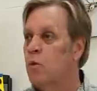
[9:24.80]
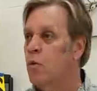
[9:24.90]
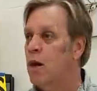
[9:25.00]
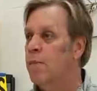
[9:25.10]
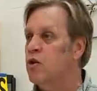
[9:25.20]
So
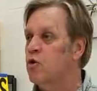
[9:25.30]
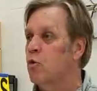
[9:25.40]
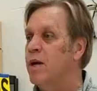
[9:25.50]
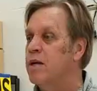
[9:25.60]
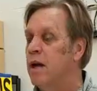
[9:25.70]
we wanna make
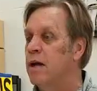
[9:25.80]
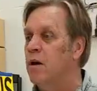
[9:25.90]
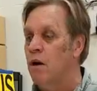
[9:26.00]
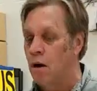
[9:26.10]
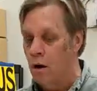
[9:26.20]
sure we
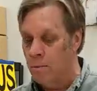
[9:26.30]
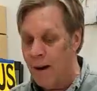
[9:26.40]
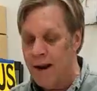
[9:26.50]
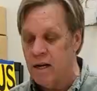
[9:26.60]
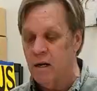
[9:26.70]
take our
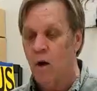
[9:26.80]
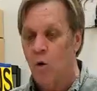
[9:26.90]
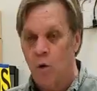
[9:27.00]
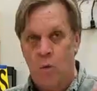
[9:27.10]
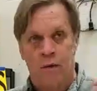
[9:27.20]
bike and
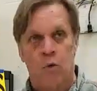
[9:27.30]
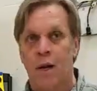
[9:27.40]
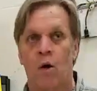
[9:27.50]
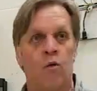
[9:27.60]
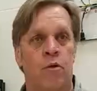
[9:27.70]
lower whatever
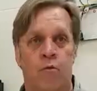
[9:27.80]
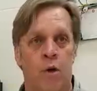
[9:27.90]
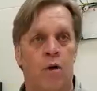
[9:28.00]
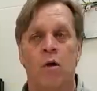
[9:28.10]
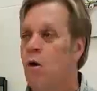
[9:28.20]
we lower the
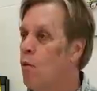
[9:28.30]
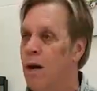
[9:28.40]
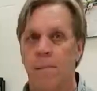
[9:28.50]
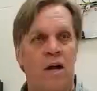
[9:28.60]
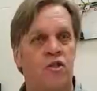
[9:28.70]
rear,
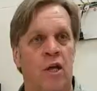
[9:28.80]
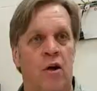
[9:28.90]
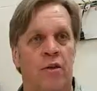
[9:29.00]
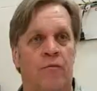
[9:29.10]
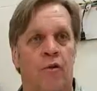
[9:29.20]
wanna match
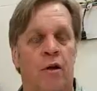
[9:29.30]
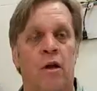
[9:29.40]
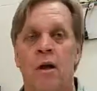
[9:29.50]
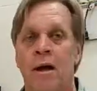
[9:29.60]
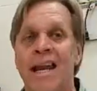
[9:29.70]
that on the
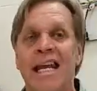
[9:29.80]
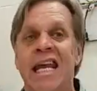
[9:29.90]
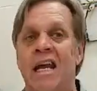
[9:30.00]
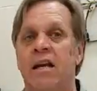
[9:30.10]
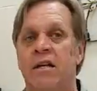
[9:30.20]
front. And
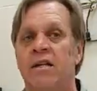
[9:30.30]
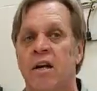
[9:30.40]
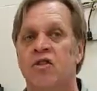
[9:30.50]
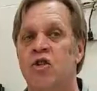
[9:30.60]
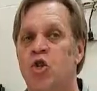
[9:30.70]
again, it
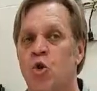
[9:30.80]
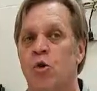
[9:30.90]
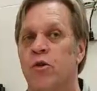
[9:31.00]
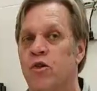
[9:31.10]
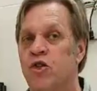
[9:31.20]
doesn't
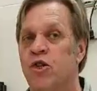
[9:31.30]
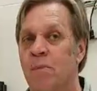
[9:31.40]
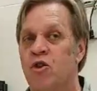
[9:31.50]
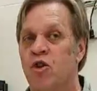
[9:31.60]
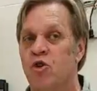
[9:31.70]
shorten the
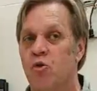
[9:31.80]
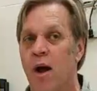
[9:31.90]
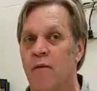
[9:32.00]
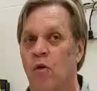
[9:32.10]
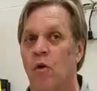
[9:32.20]
suspension
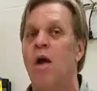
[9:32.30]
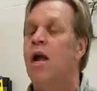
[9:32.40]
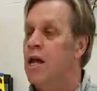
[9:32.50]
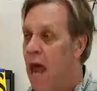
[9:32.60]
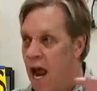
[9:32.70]
travel,
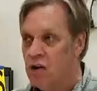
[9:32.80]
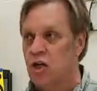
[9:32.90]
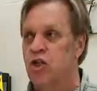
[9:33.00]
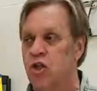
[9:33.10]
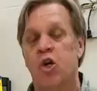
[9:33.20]
it
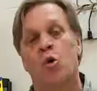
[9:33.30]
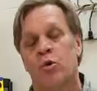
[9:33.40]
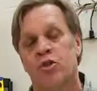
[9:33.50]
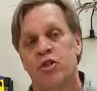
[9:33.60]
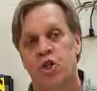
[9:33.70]
actually just
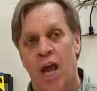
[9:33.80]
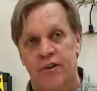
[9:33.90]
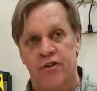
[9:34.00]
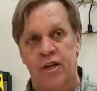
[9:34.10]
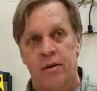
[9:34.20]
lowers the
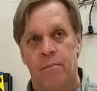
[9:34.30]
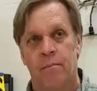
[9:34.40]
chassis.